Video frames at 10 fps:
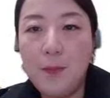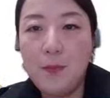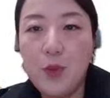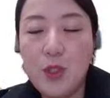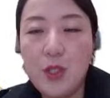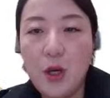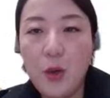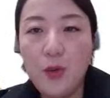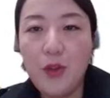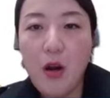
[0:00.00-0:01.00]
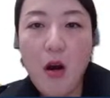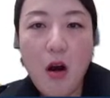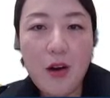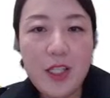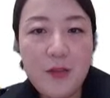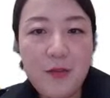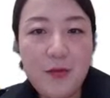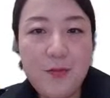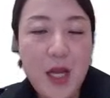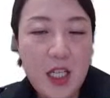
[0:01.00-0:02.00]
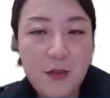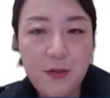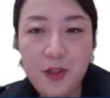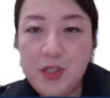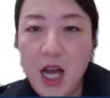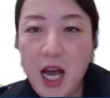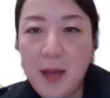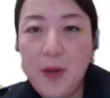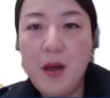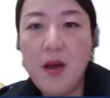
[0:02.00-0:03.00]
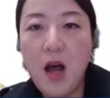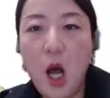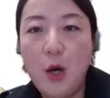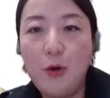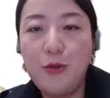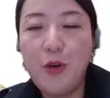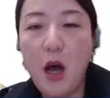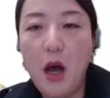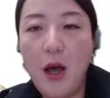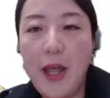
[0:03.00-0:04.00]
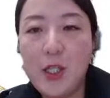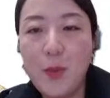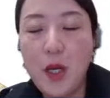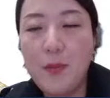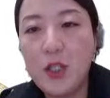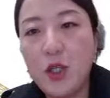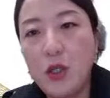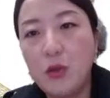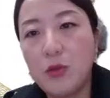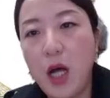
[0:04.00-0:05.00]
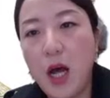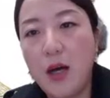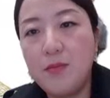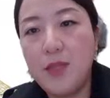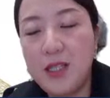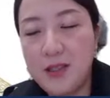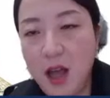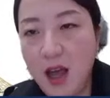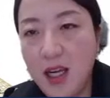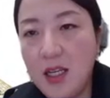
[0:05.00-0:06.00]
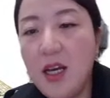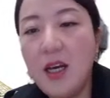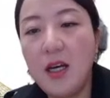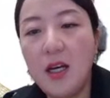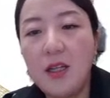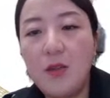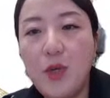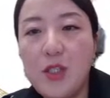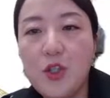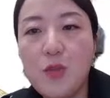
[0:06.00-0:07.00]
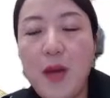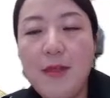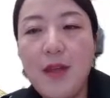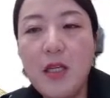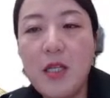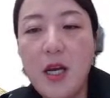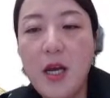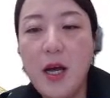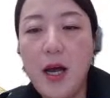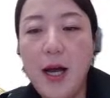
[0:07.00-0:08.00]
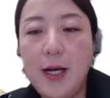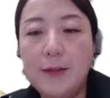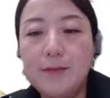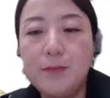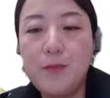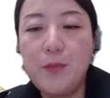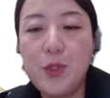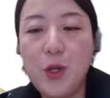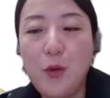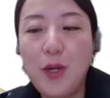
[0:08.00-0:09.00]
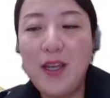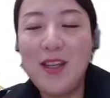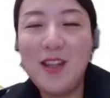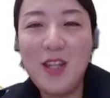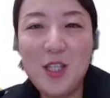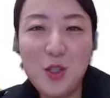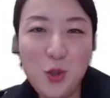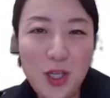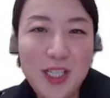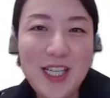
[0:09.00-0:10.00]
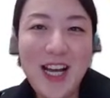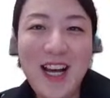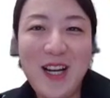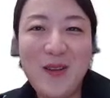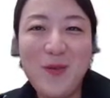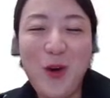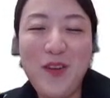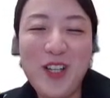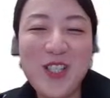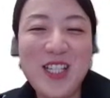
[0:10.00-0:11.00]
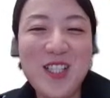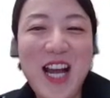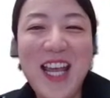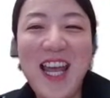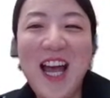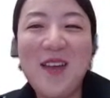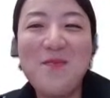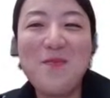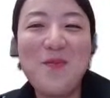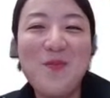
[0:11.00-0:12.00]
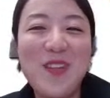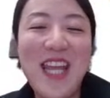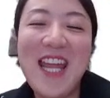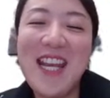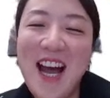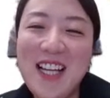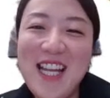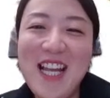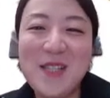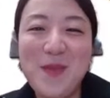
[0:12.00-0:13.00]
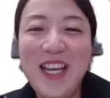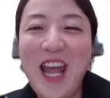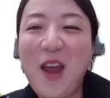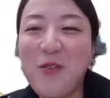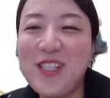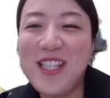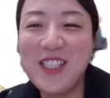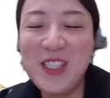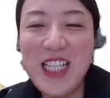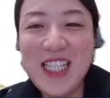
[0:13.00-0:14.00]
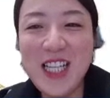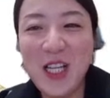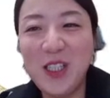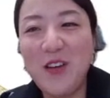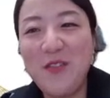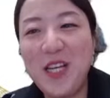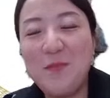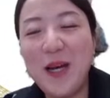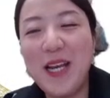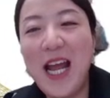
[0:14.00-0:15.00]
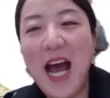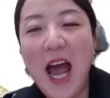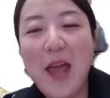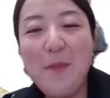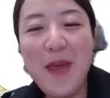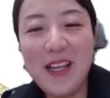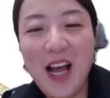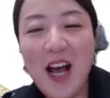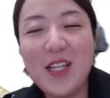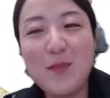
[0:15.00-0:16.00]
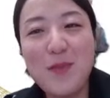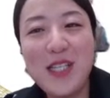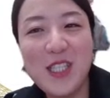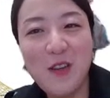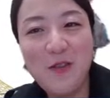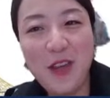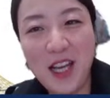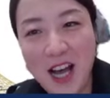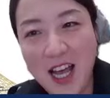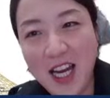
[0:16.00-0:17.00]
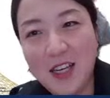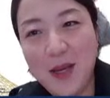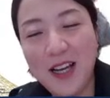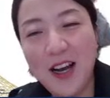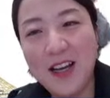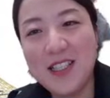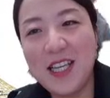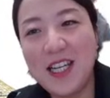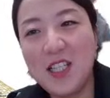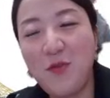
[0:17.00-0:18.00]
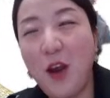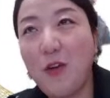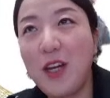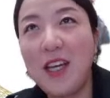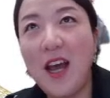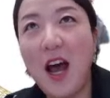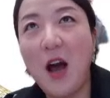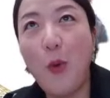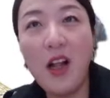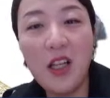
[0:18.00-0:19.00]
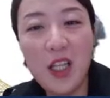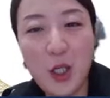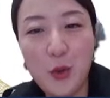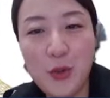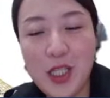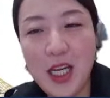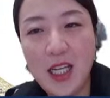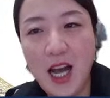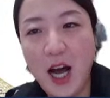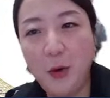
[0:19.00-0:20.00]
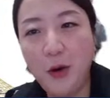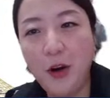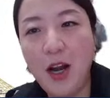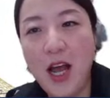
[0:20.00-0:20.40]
So there are many different types of experimental design and research method. So in this short webinar session, I cannot explain every single detail of it, but I pick a specific kind because it is very well used in our